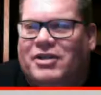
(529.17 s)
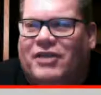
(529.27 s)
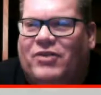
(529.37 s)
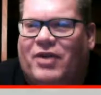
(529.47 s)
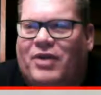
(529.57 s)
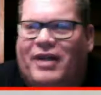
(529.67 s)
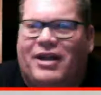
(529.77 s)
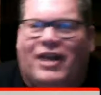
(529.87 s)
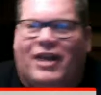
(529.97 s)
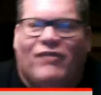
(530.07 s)
created
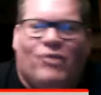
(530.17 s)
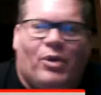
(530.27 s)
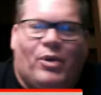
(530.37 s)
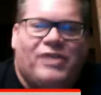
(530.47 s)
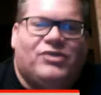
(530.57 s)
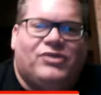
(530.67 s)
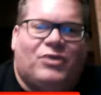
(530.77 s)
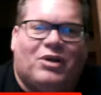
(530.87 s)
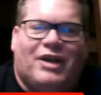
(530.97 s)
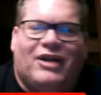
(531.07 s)
like a voice for
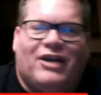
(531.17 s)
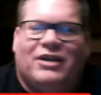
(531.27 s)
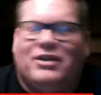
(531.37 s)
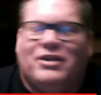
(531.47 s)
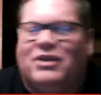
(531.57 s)
our character.